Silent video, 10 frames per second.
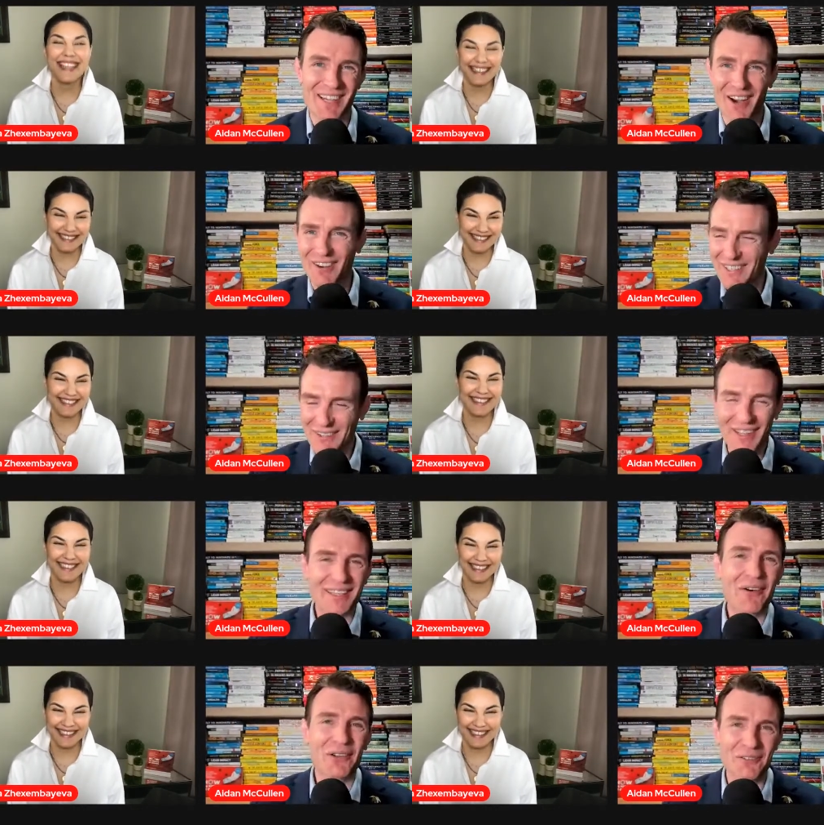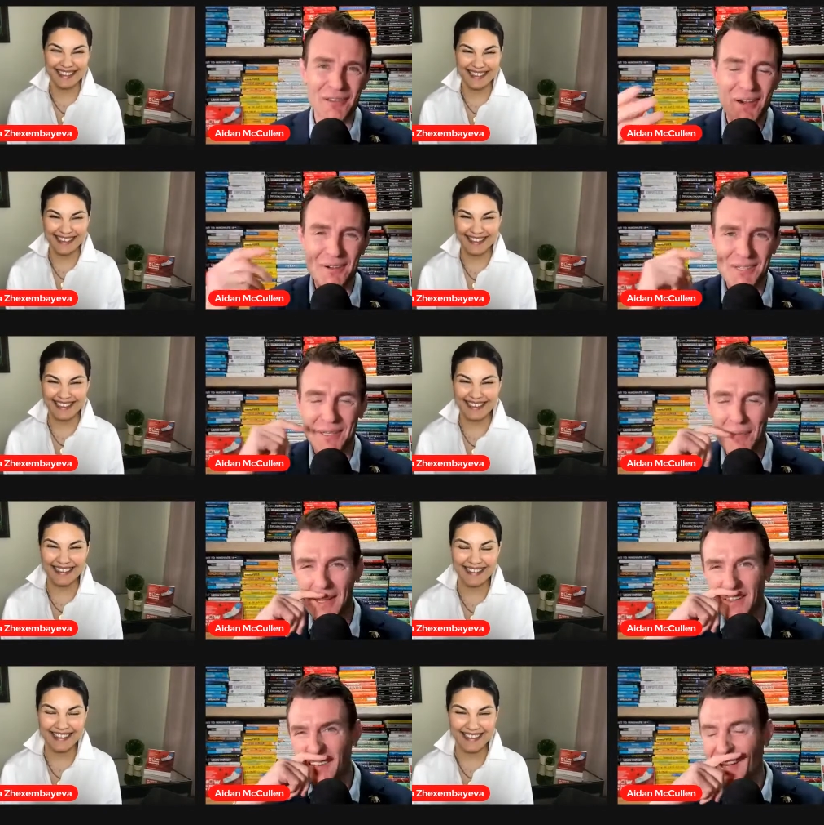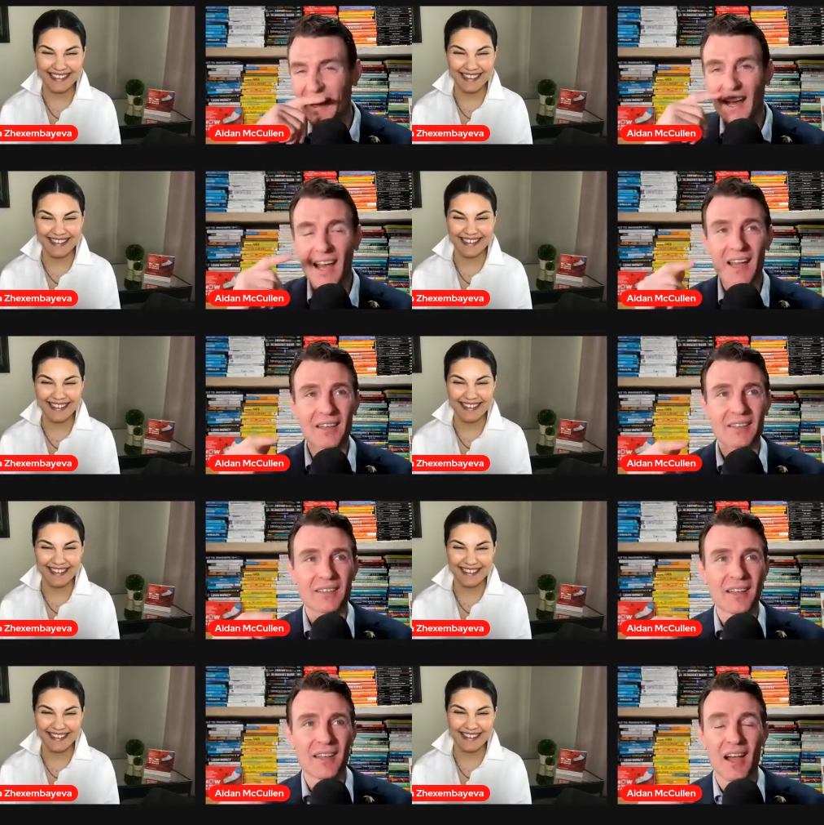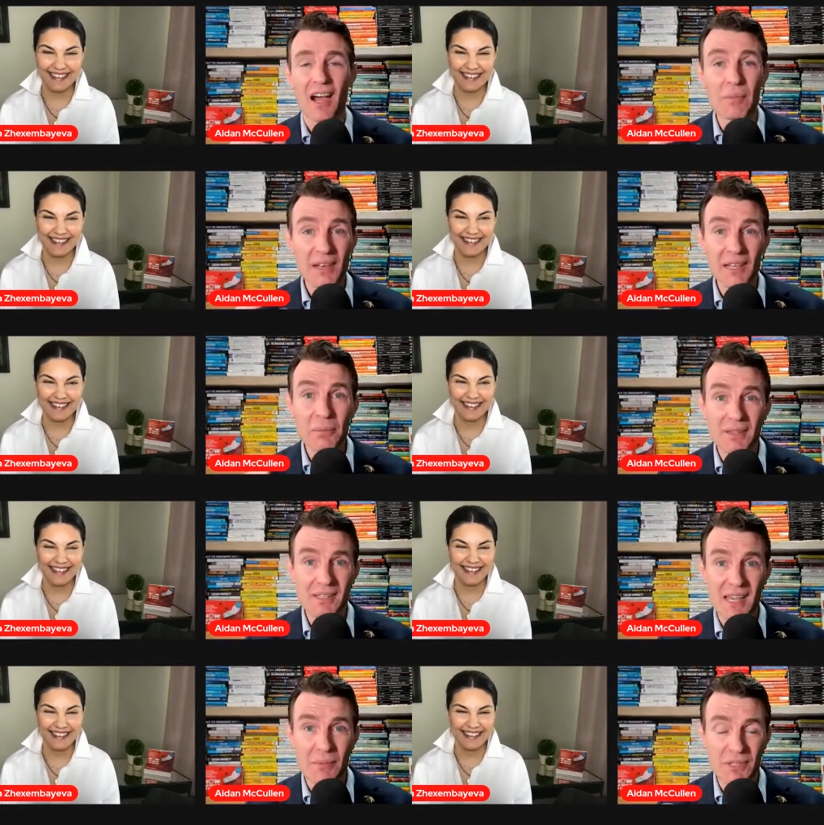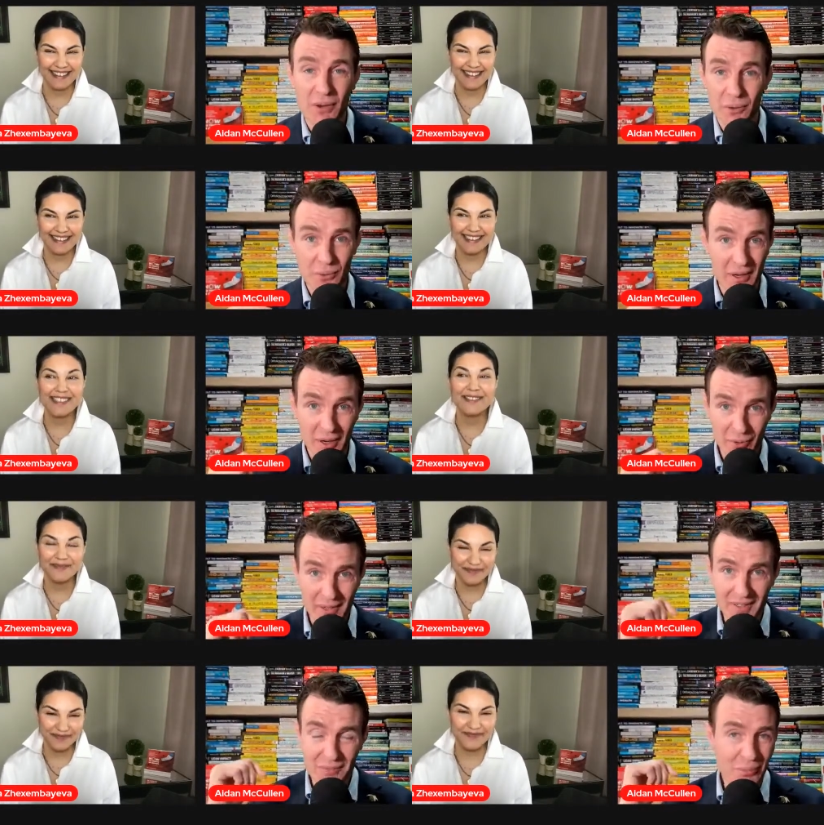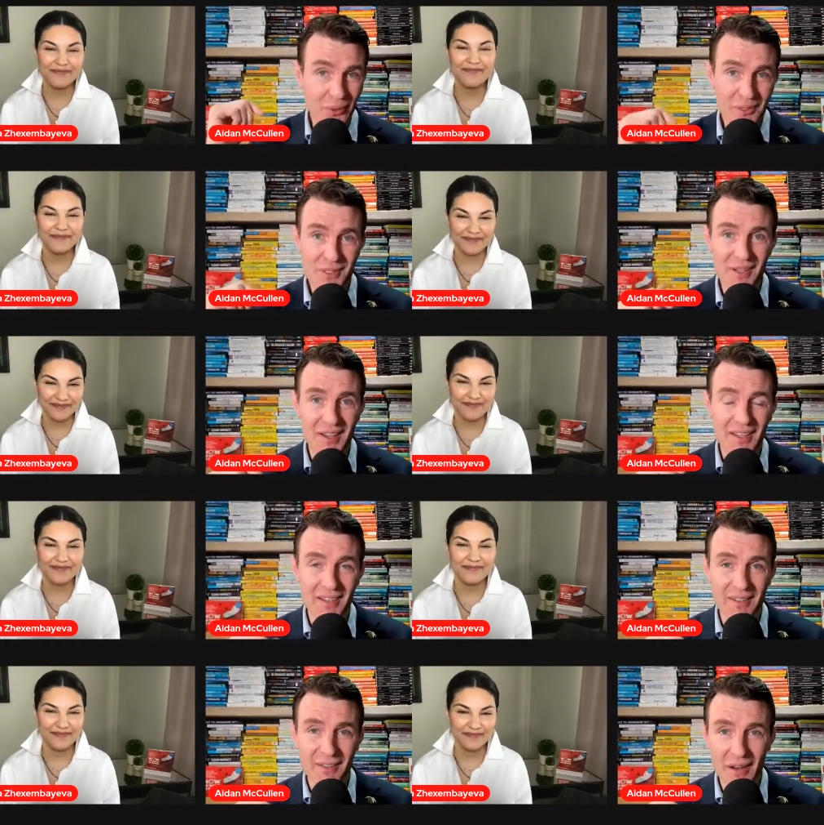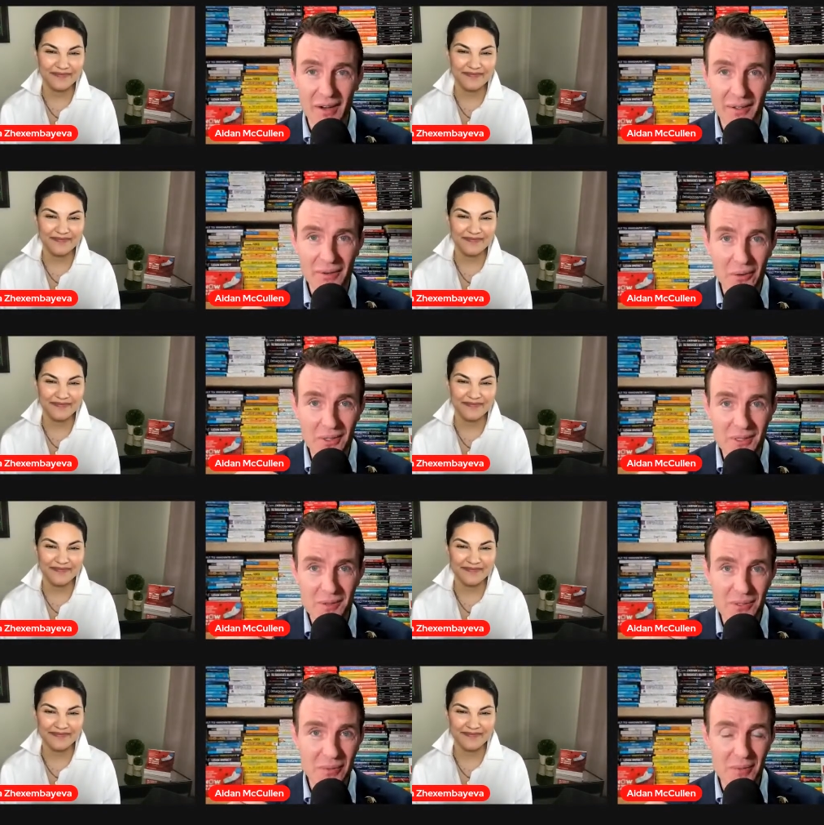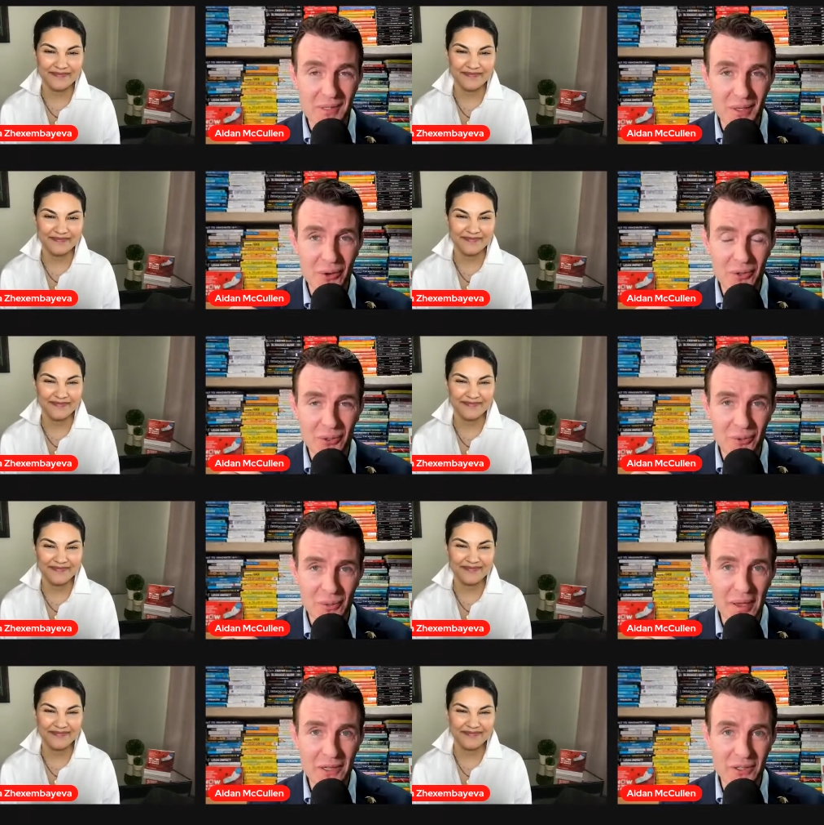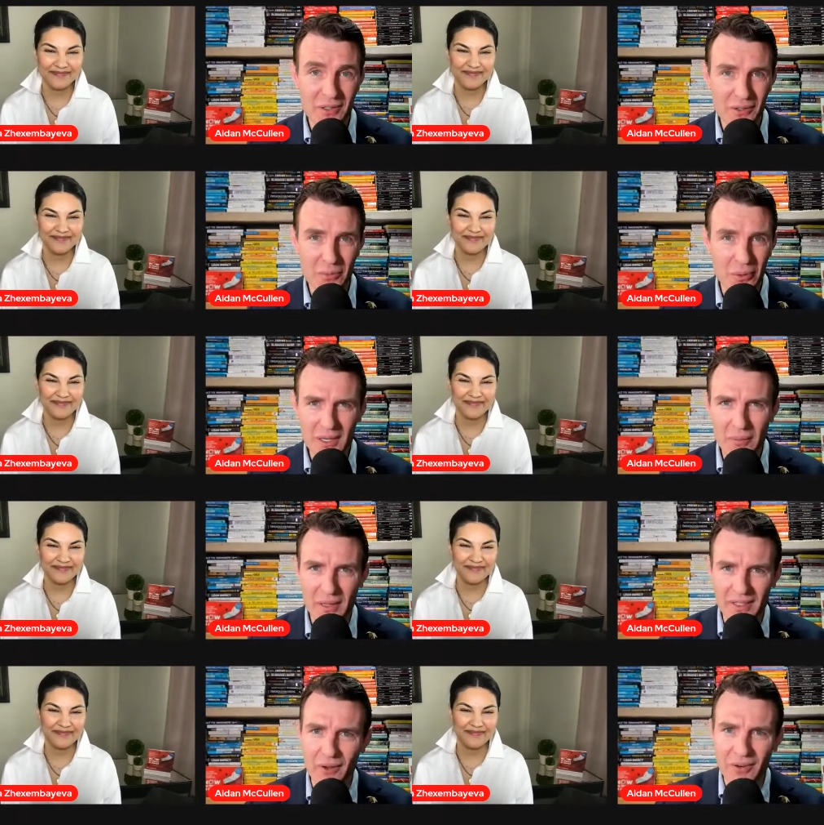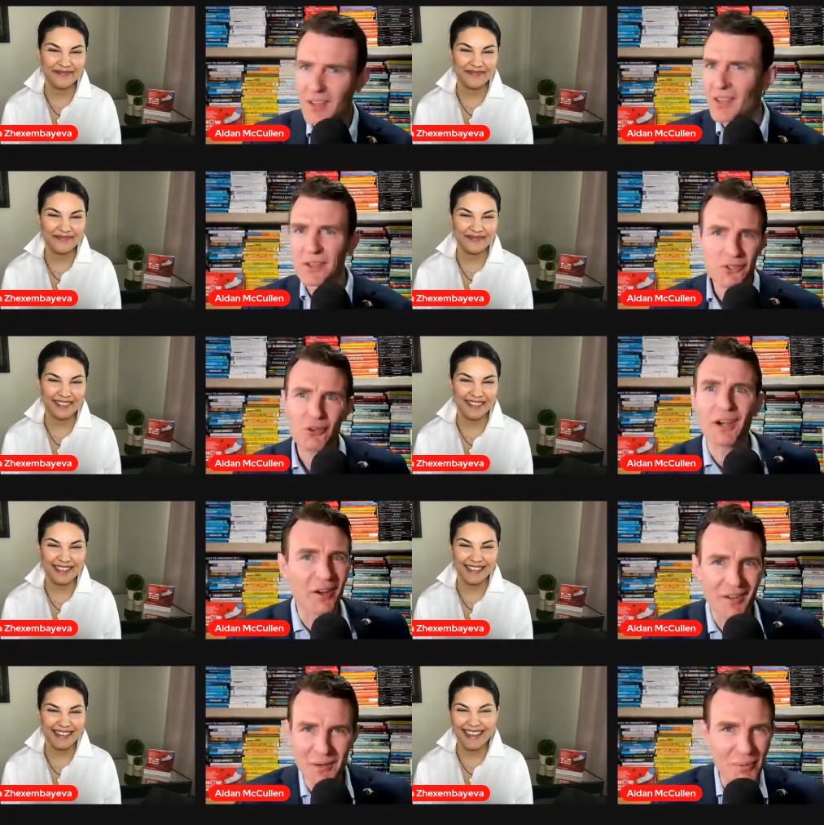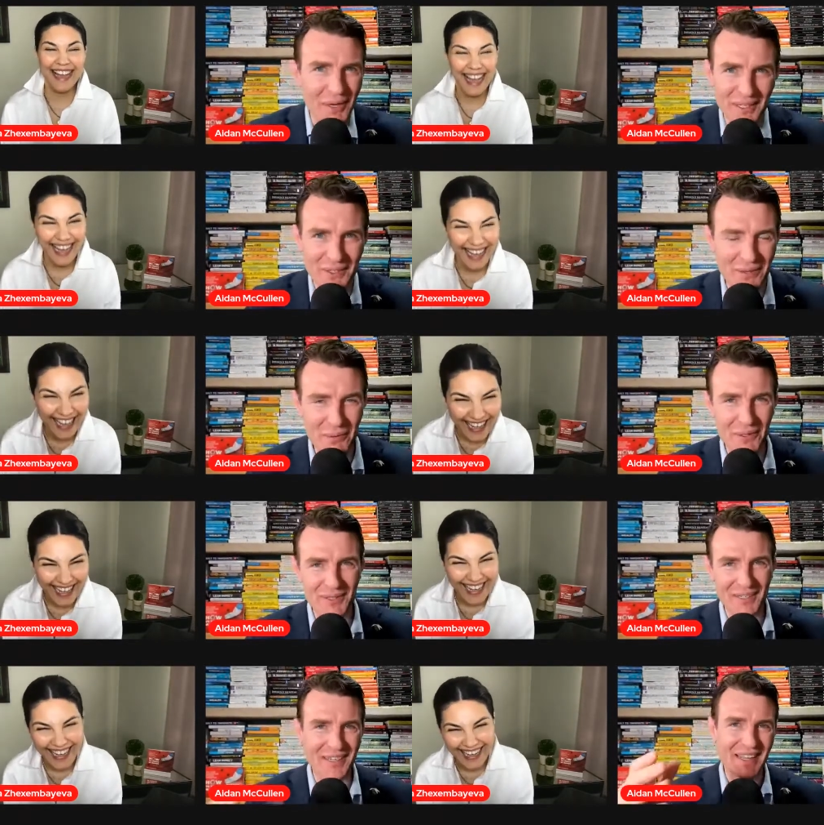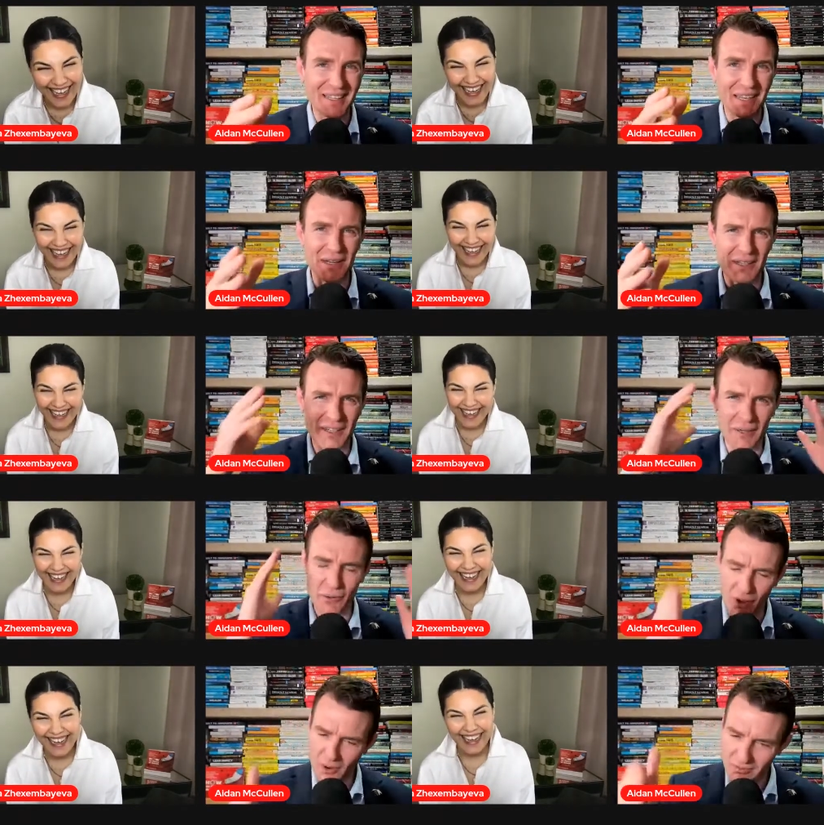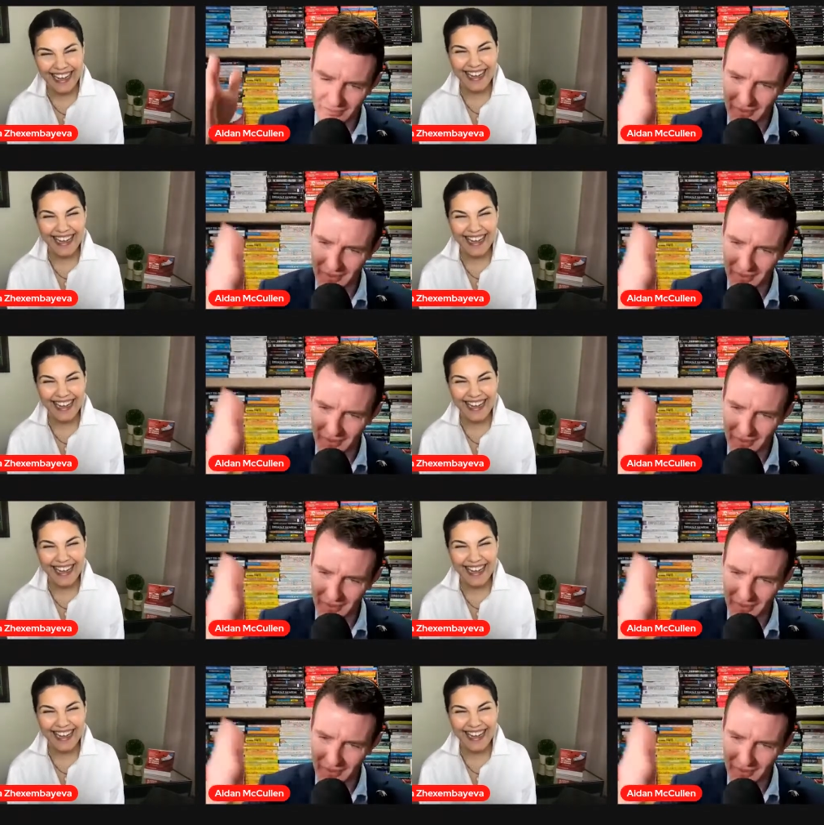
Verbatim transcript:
Speaker 1: Sherry. You like all the flowers in the meadow, and I'm a little bit the same. So when I read books, I I notice sometimes the author will mention another book. I'm like, Oh, straight on and buy the other book. And and then I kind of go, no,